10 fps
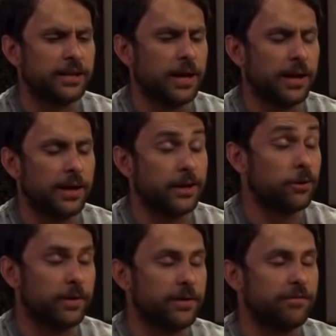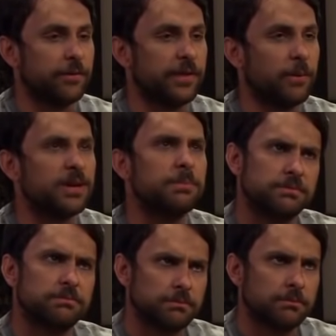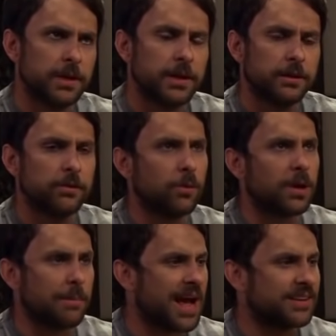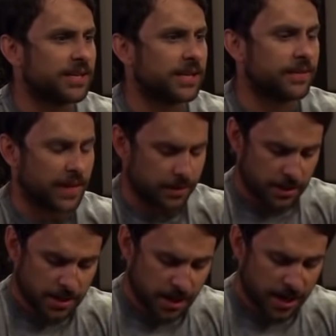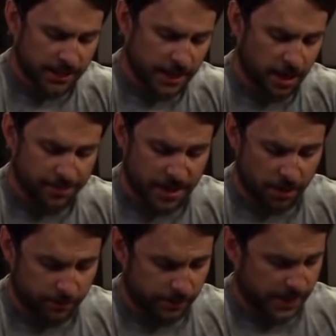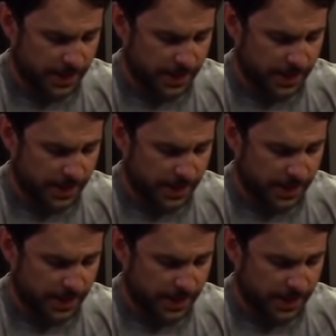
I, I, I know that you feel that way, but do what I'm asking, and then I can help you out with the